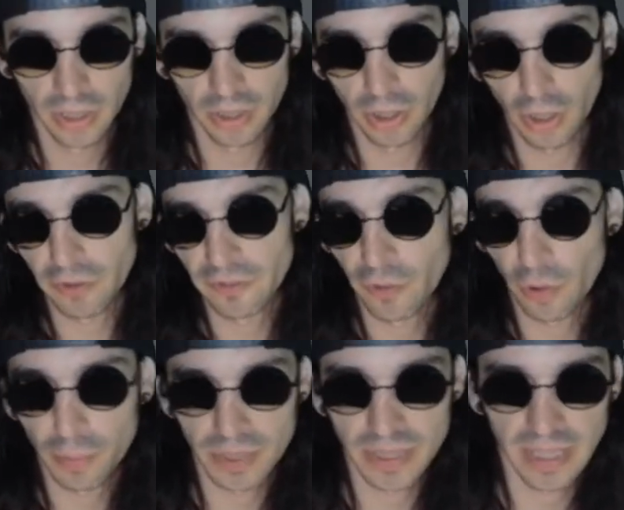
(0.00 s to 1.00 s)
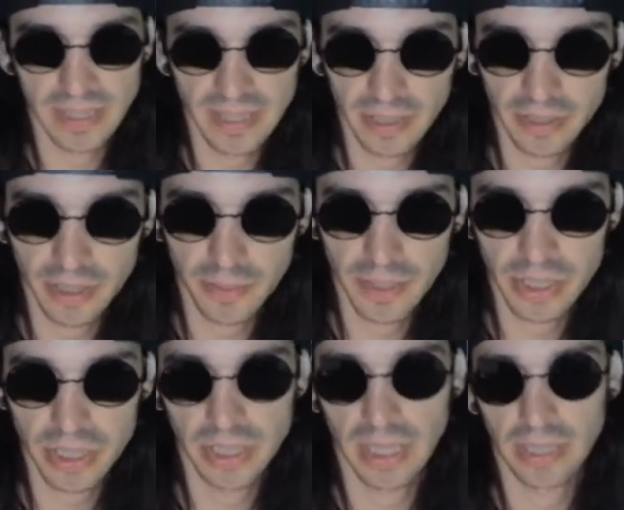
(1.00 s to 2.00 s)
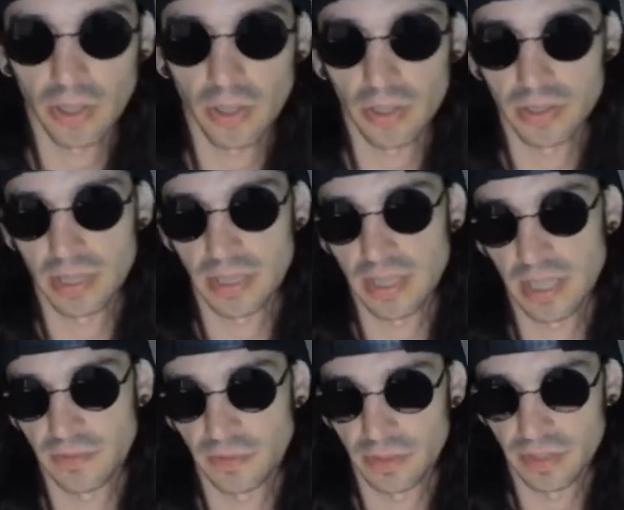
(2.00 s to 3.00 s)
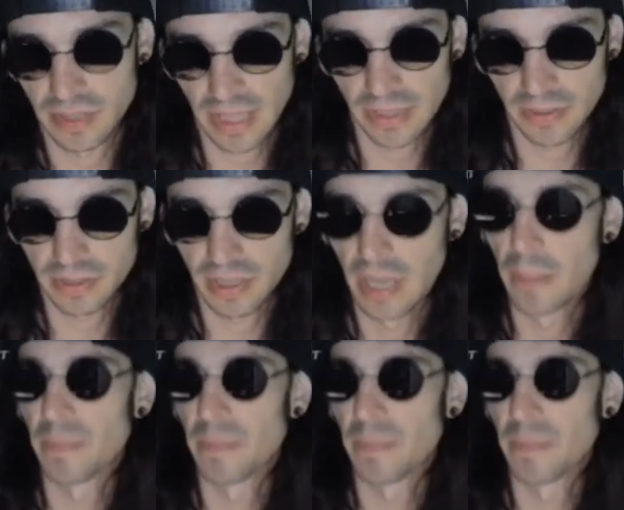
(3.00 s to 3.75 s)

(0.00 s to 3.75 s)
Low 4% seller commission on all successful sales,